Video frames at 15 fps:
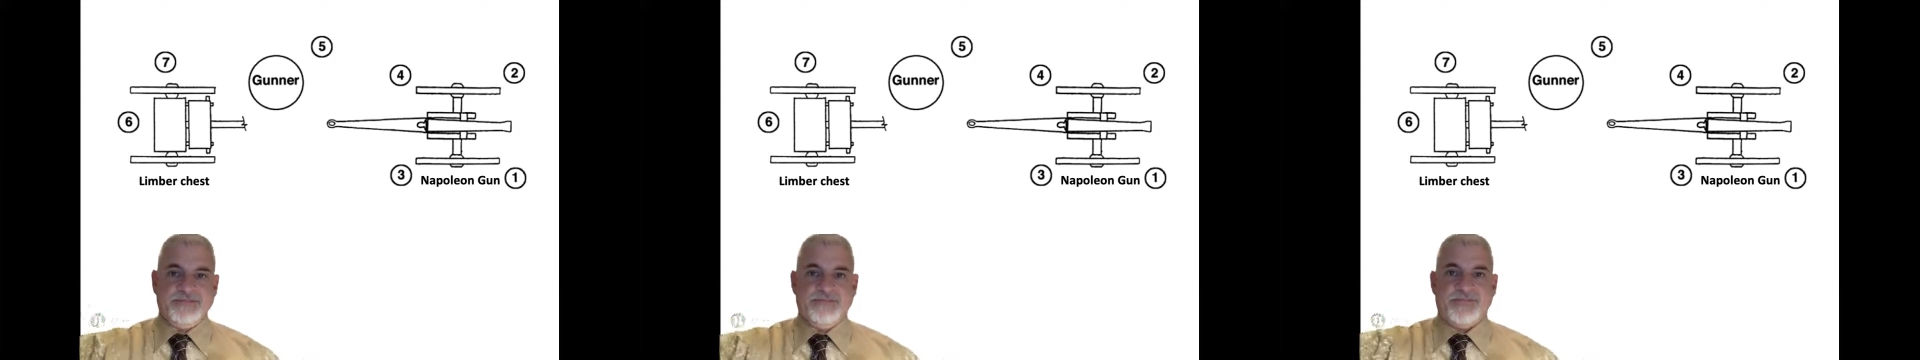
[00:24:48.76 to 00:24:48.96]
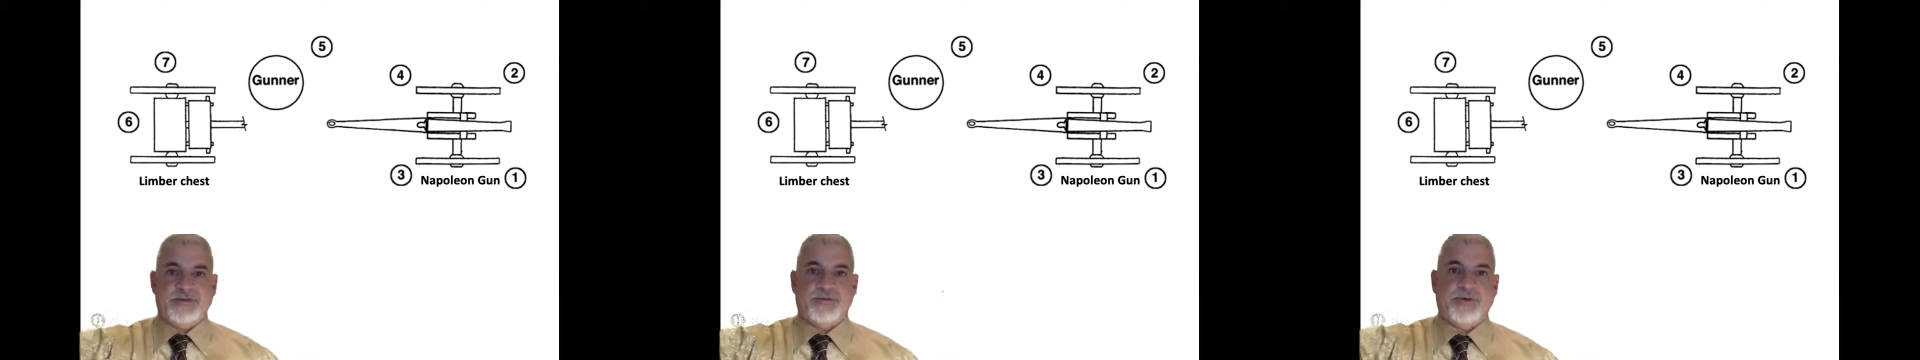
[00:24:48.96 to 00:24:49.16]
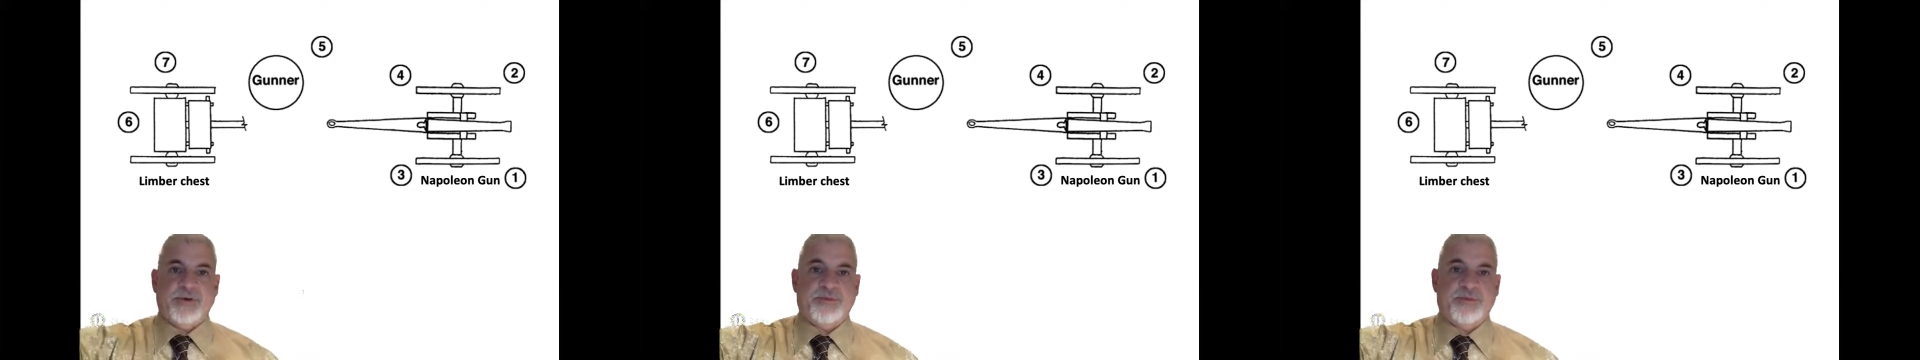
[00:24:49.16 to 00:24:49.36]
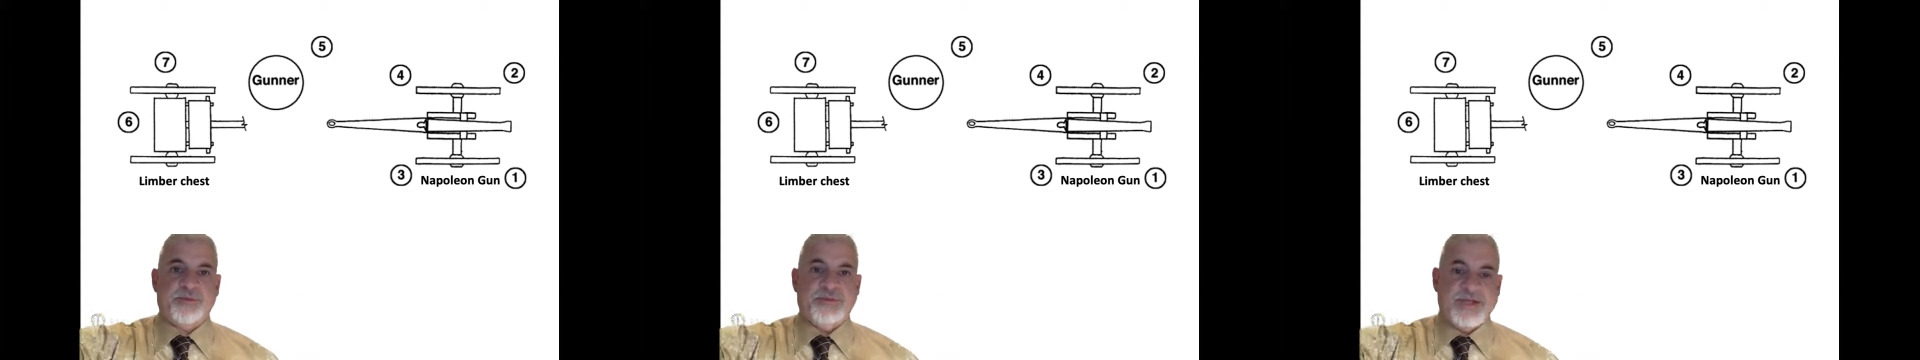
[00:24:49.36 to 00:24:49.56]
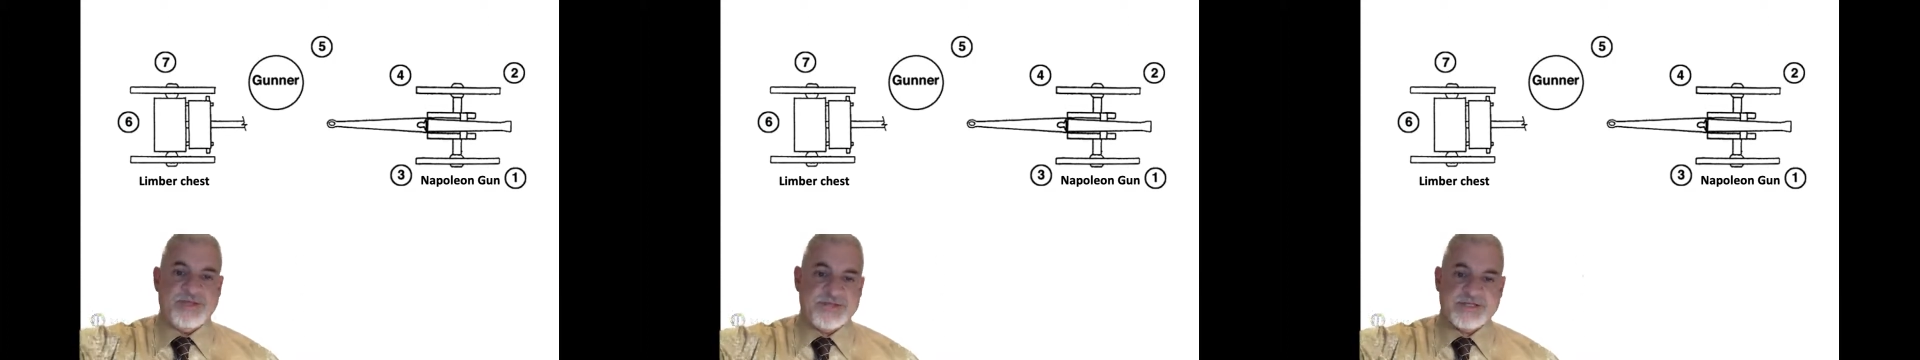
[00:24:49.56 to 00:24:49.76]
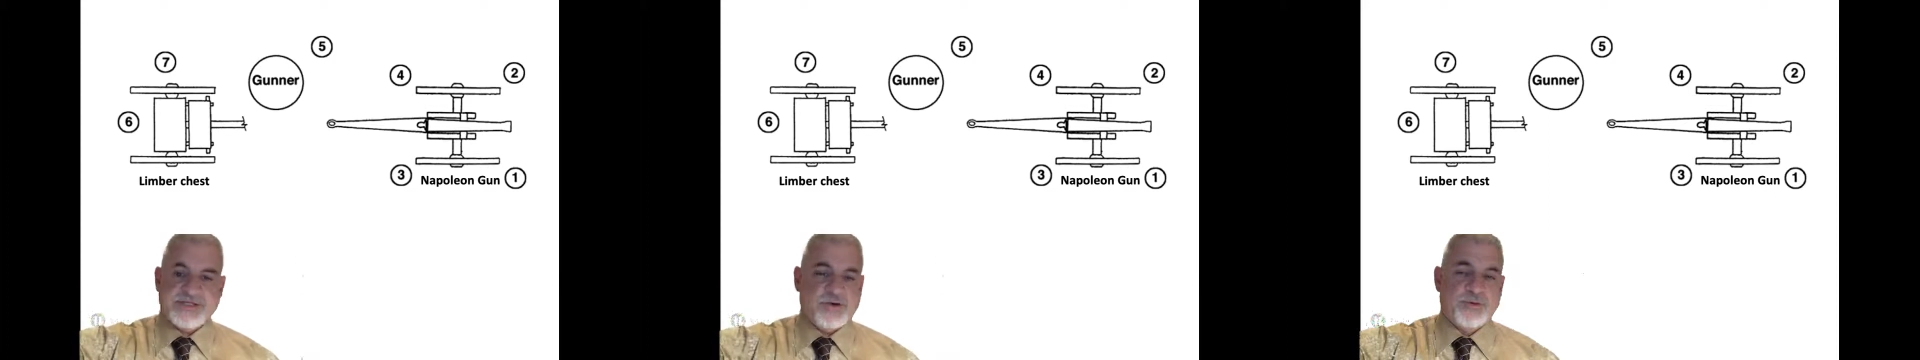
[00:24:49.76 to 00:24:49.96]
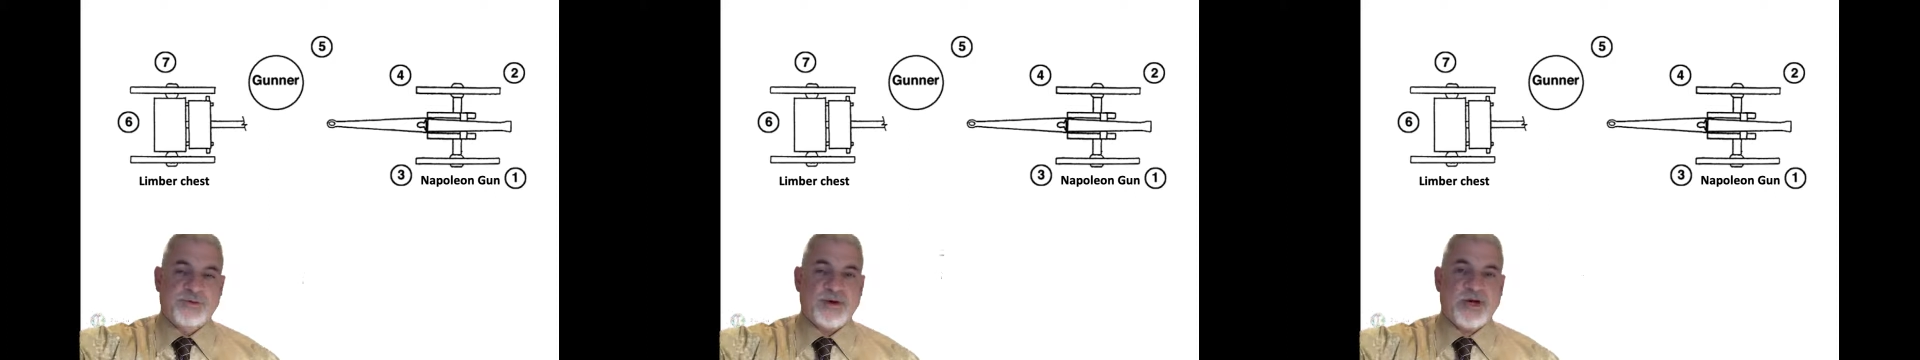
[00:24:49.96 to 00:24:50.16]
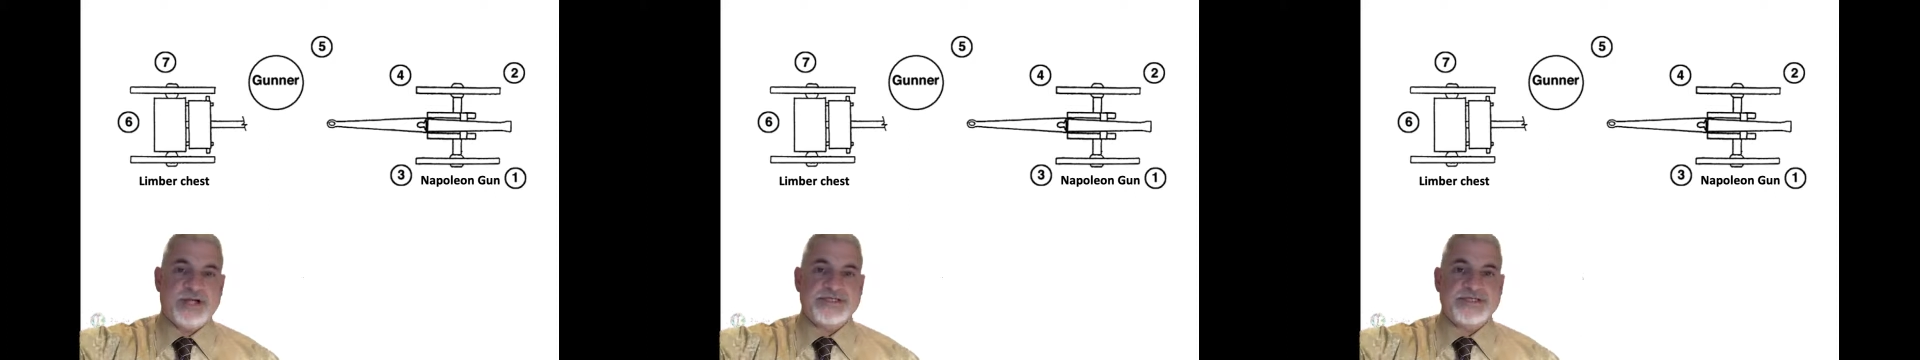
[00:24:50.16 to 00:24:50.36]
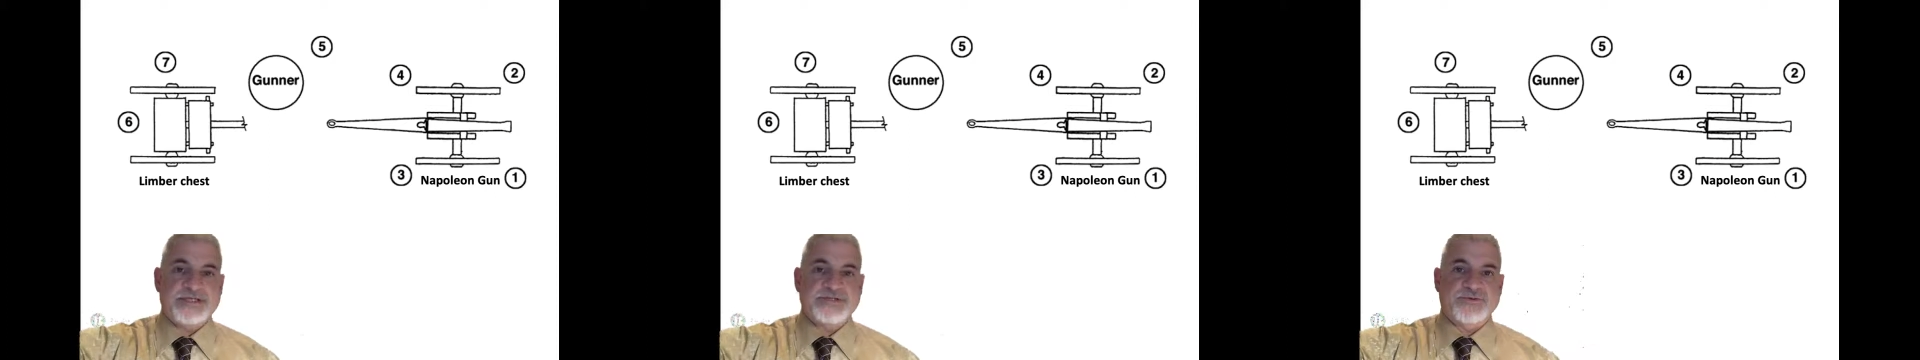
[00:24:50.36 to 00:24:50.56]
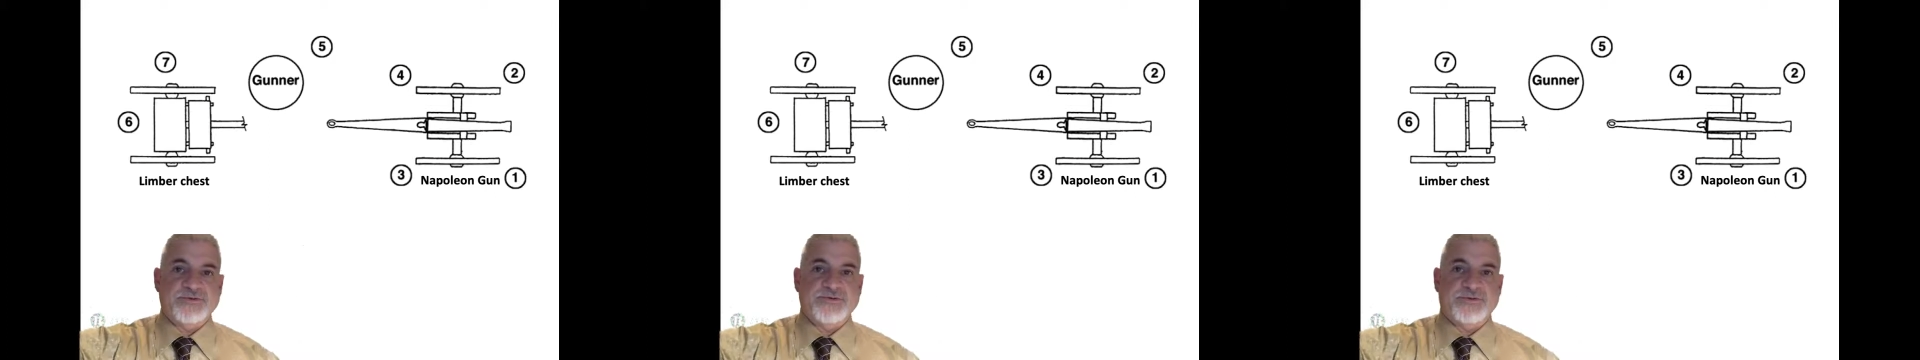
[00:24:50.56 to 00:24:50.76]
the then this whole
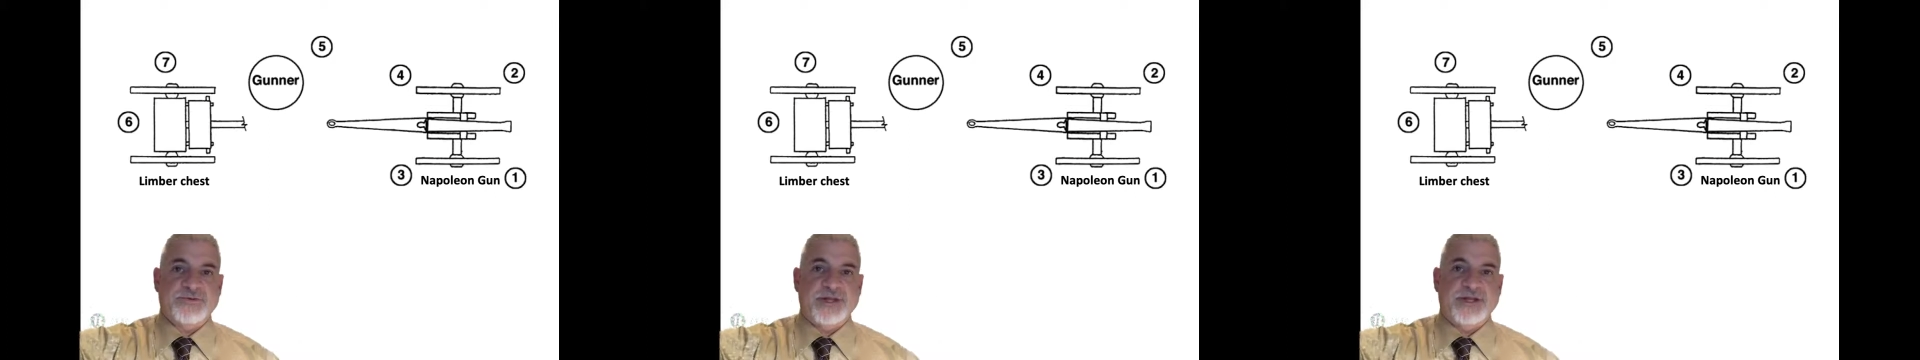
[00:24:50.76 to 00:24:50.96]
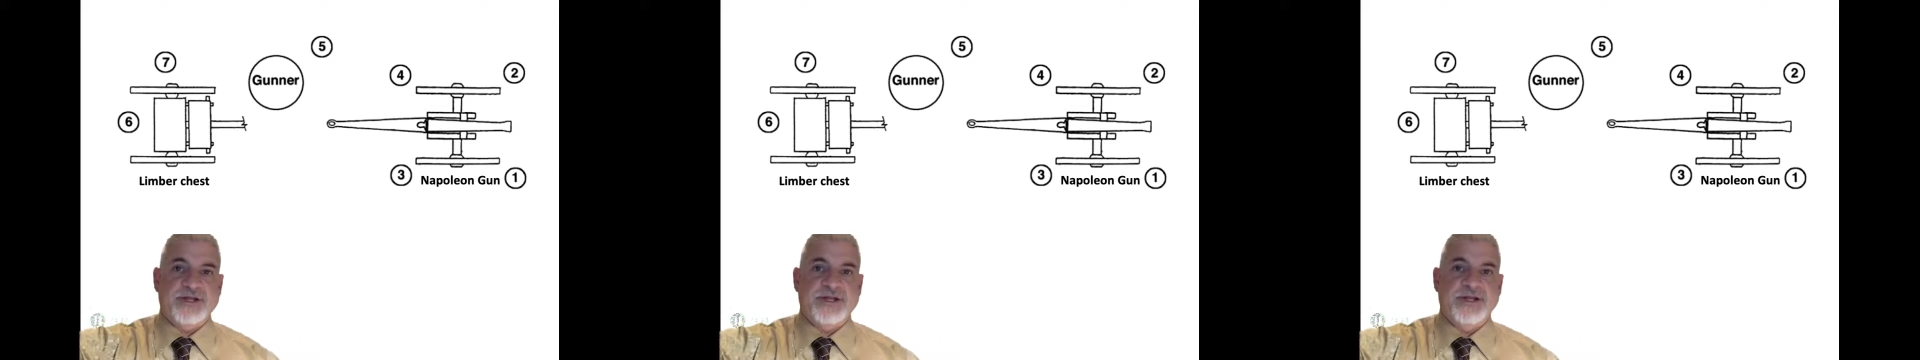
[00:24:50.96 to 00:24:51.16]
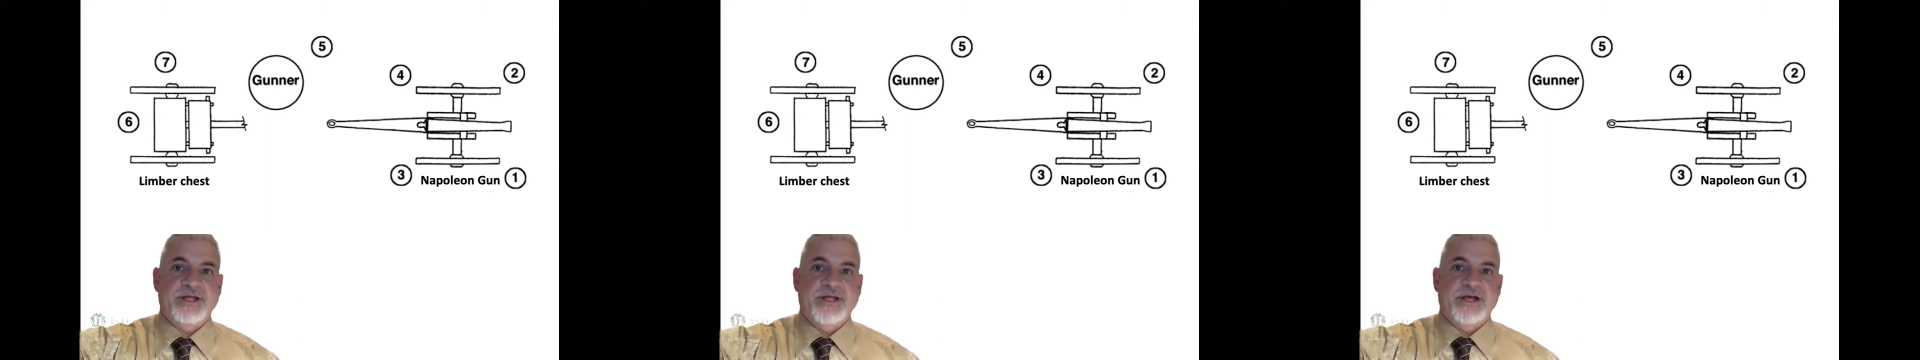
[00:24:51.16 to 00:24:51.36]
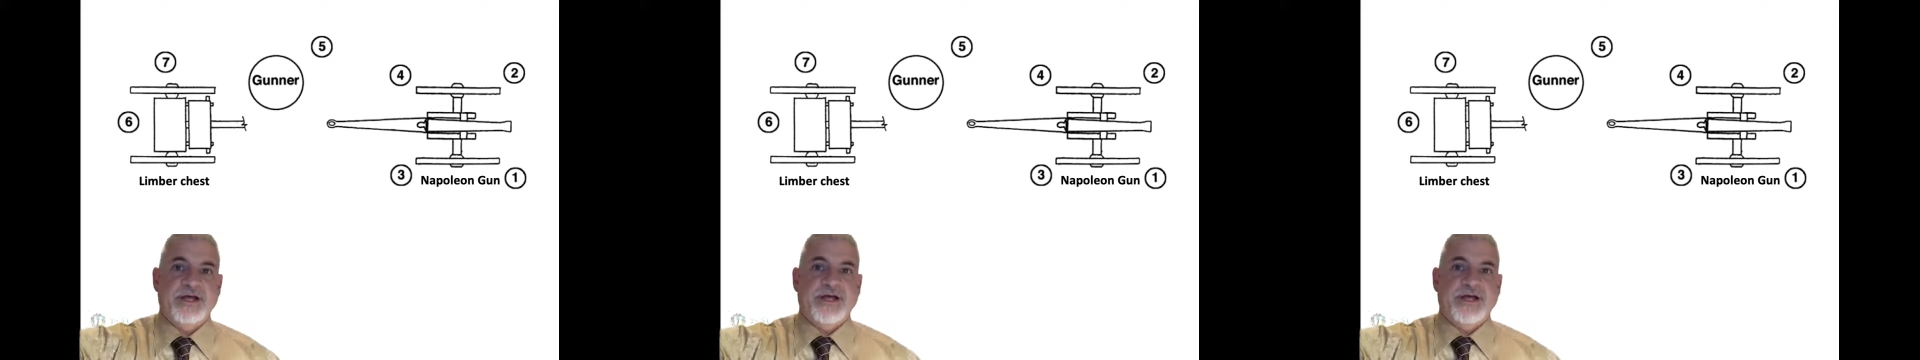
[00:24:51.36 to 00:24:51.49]
process was repeated